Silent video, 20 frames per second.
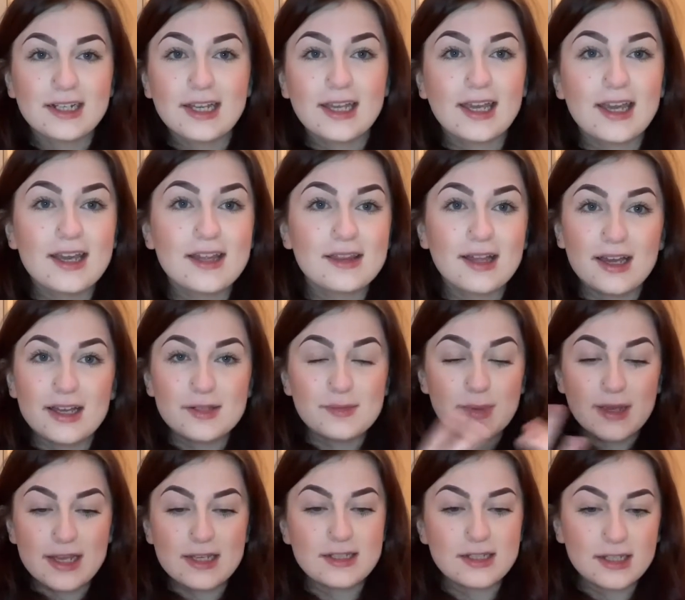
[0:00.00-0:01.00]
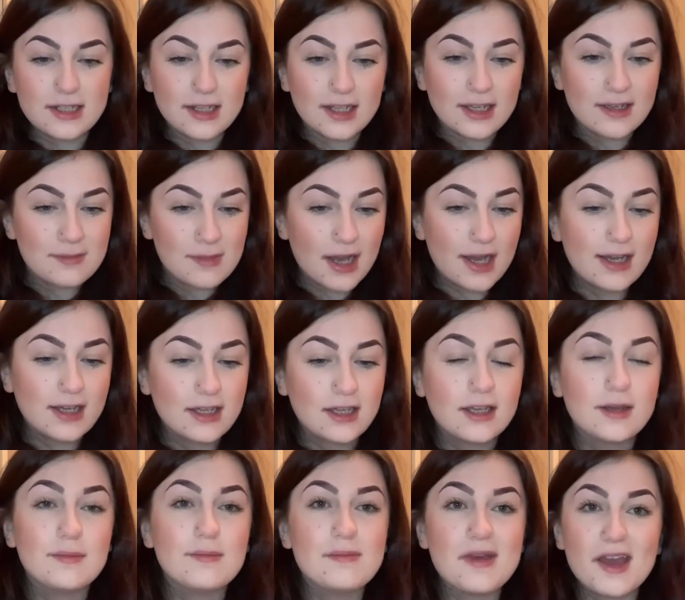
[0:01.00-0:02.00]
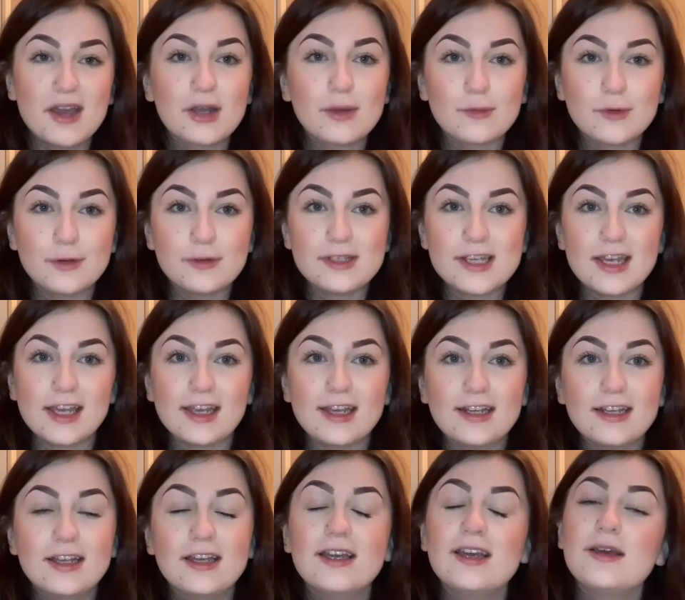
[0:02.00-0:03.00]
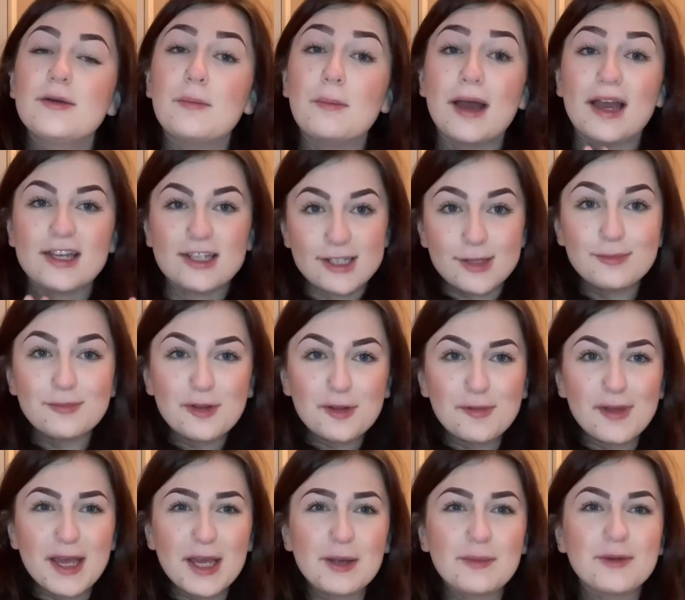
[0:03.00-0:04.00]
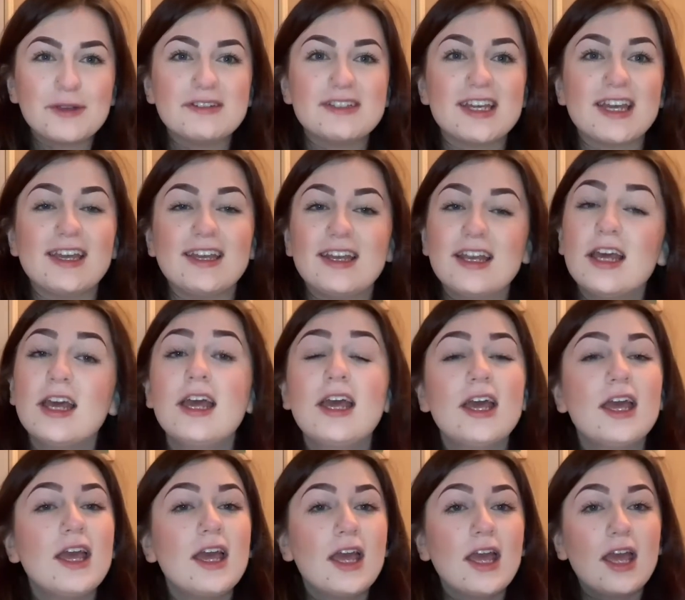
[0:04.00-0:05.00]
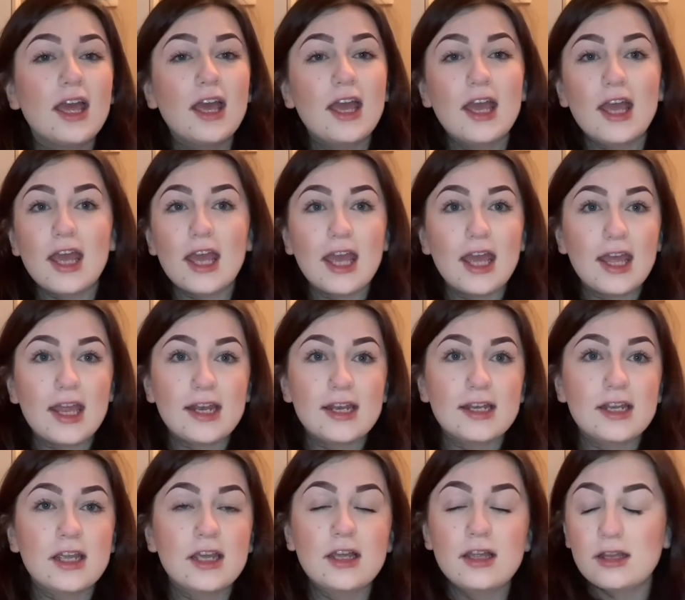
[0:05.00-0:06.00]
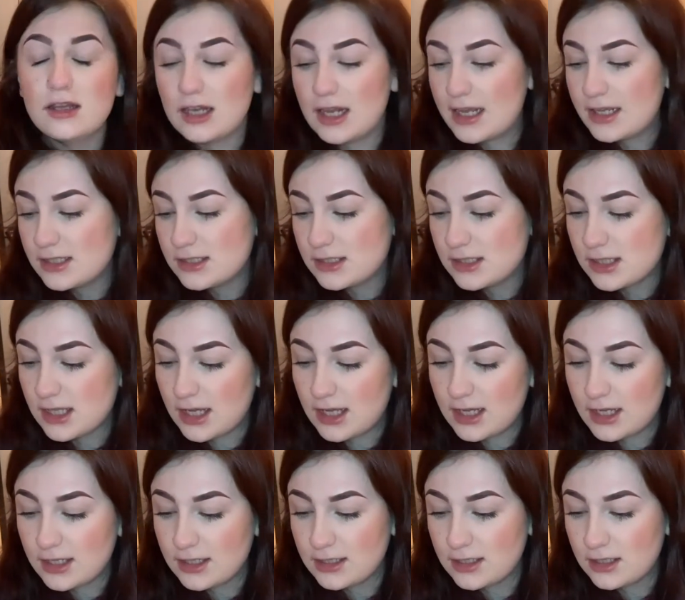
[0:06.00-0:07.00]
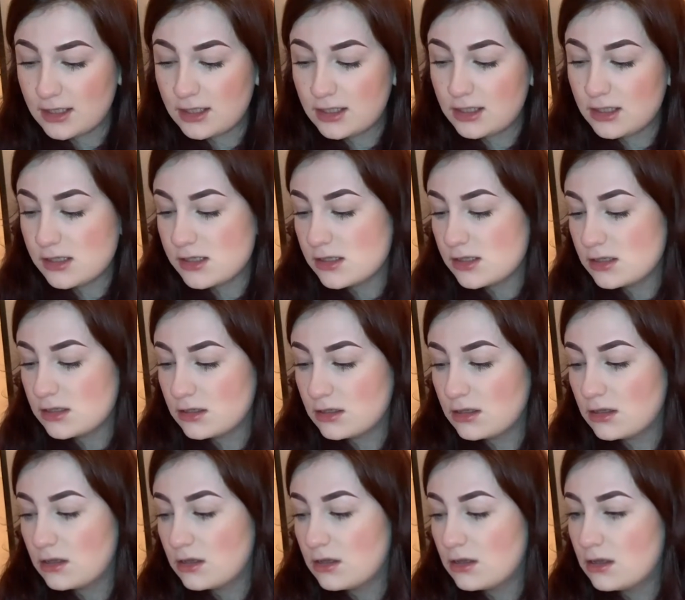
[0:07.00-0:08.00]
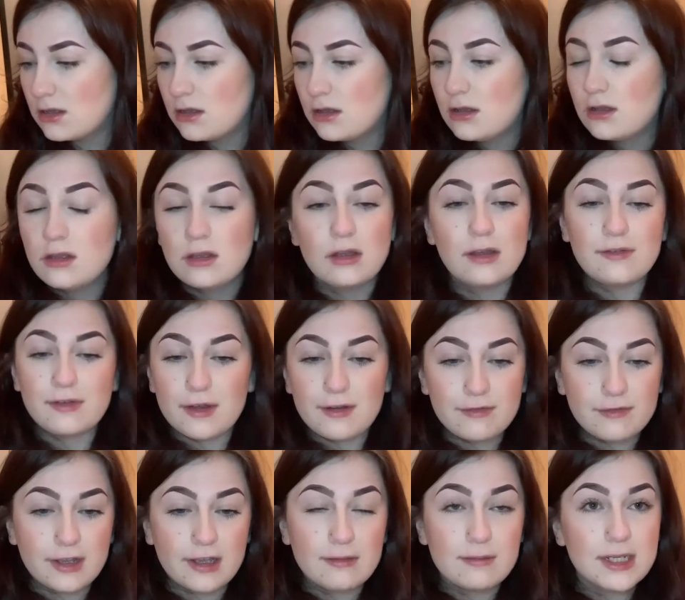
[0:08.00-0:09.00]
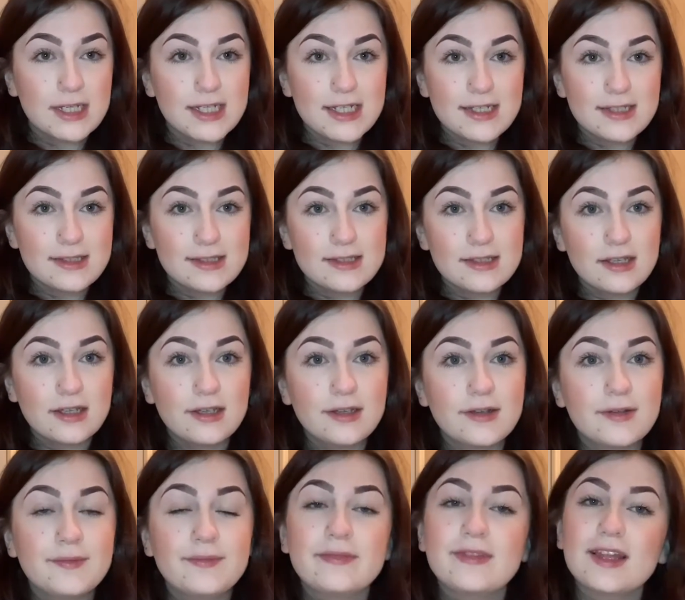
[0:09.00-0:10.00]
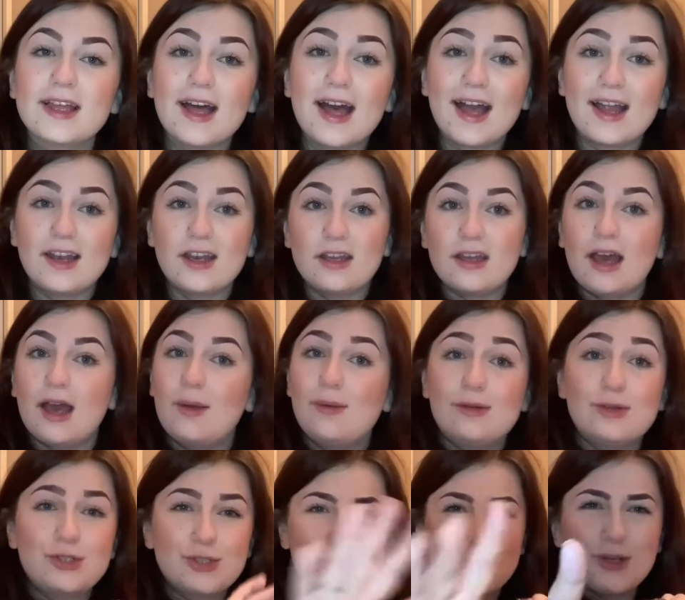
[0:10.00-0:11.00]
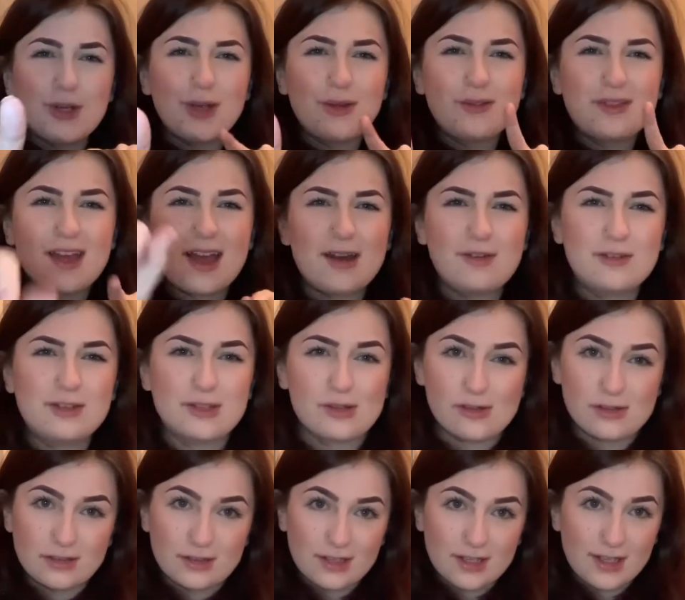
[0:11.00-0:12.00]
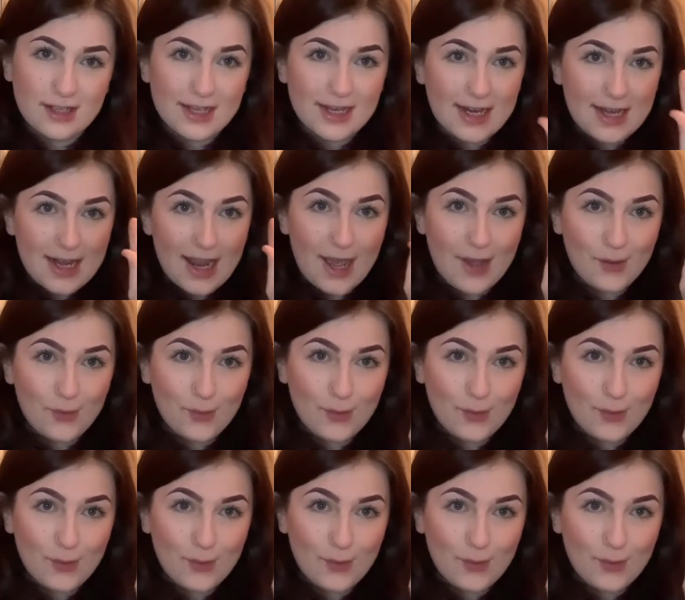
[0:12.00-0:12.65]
it. That is basically my makeup routine, my simple makeup routine in less than 15 minutes, and I will show you the end result now.